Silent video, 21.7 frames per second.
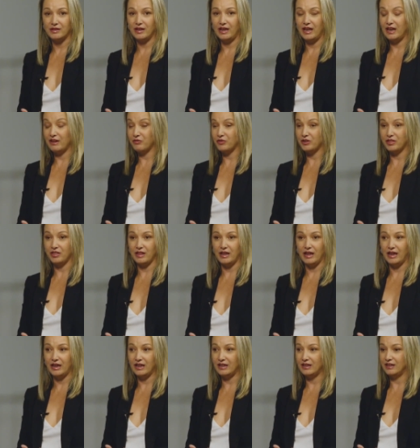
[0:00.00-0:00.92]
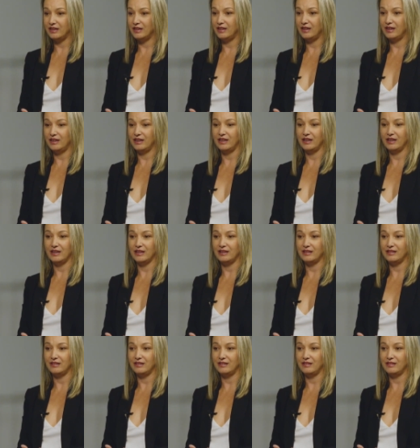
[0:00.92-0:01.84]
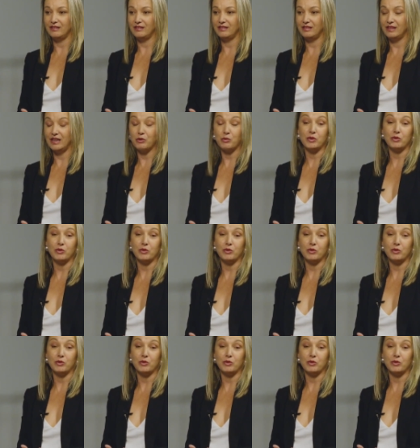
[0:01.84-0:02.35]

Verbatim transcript: everything and they will